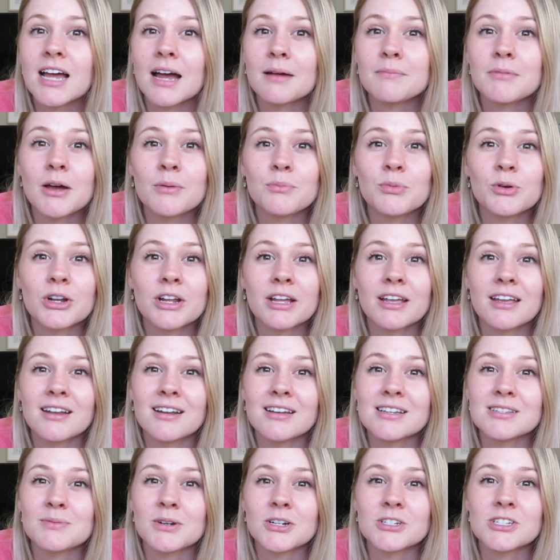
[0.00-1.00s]
I'm not putting in
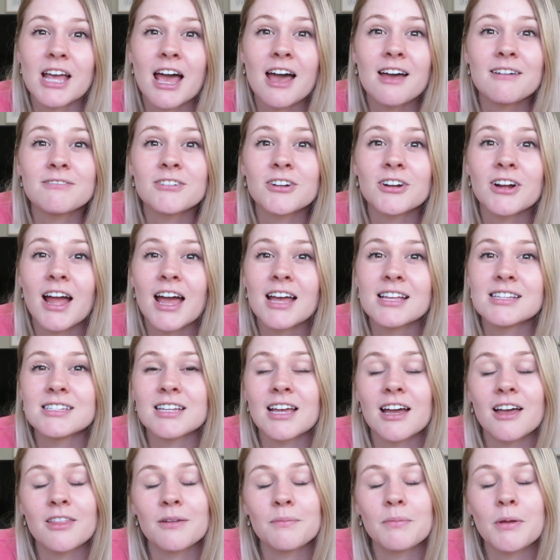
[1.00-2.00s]
as much effort as
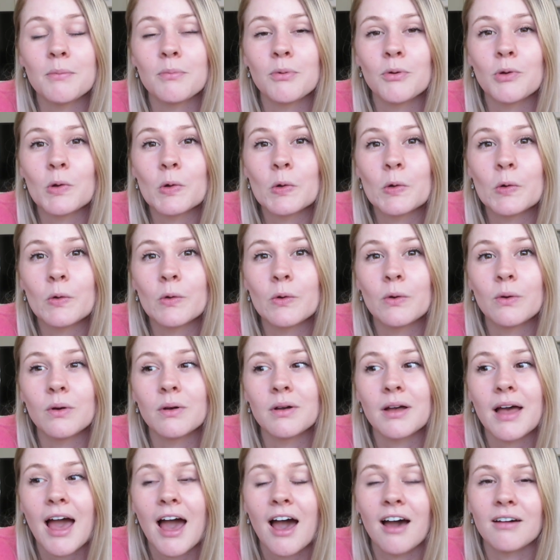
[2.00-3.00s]
the other people who
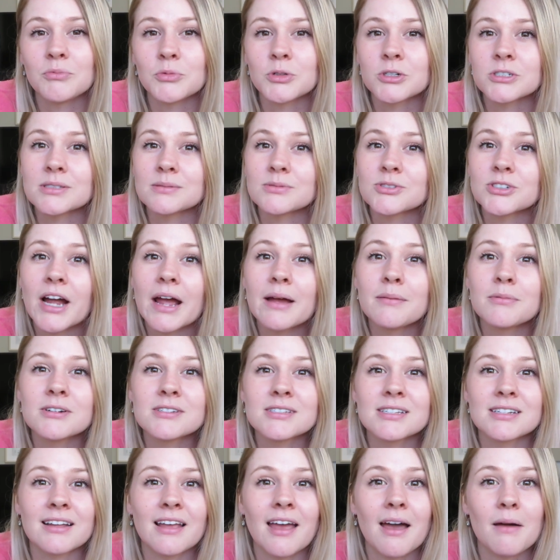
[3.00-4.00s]
have more
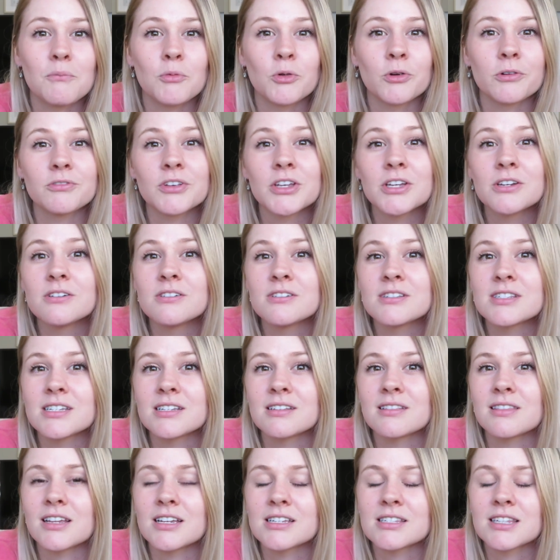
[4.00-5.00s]
subscribers and get more views
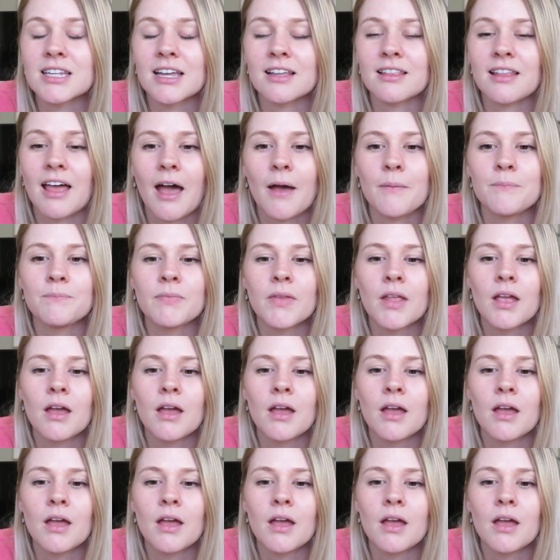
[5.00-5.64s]
and things like that.